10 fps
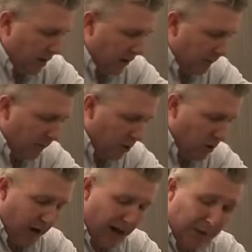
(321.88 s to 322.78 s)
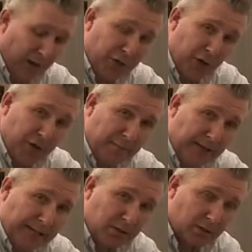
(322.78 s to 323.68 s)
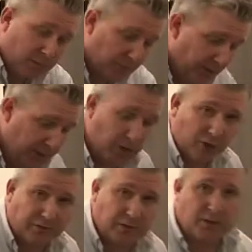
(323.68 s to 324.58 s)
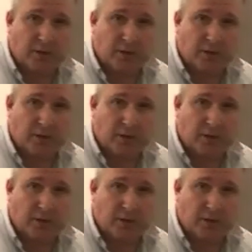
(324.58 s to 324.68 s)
for about 30 minutes in the oven